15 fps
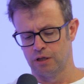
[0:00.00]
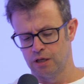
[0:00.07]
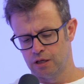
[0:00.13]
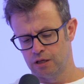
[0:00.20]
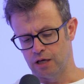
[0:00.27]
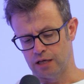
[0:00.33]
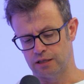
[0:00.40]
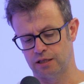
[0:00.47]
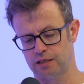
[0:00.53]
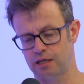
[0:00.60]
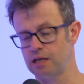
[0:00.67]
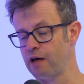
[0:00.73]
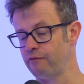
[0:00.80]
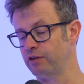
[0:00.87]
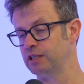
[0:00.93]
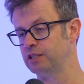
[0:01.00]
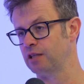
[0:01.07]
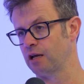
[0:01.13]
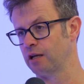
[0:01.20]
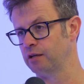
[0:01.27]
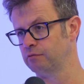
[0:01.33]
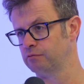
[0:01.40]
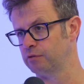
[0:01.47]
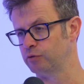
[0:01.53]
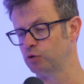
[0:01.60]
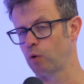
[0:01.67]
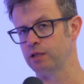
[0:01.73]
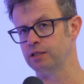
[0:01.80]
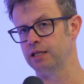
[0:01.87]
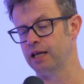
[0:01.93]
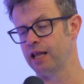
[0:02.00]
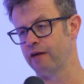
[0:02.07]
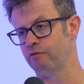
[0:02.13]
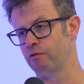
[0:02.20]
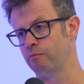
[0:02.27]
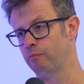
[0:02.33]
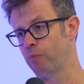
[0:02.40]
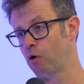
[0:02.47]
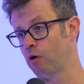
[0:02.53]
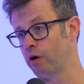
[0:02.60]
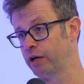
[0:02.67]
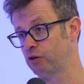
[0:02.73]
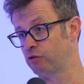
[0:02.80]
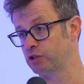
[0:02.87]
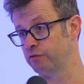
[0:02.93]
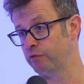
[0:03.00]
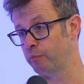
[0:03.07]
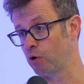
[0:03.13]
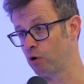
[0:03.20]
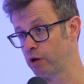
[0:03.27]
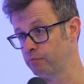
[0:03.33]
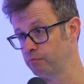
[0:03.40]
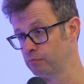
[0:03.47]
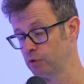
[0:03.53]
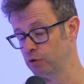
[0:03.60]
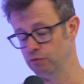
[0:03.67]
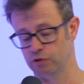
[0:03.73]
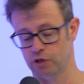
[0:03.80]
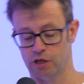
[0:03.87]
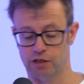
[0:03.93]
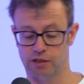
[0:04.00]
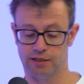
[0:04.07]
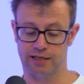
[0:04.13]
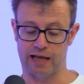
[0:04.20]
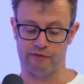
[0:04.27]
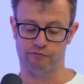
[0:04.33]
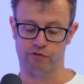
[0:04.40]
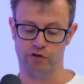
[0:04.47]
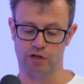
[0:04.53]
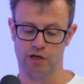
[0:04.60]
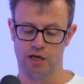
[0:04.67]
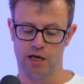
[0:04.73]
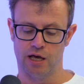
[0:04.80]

Yes, there's a lovely study from 2011 by Christopher Bryan, who's at Stanford.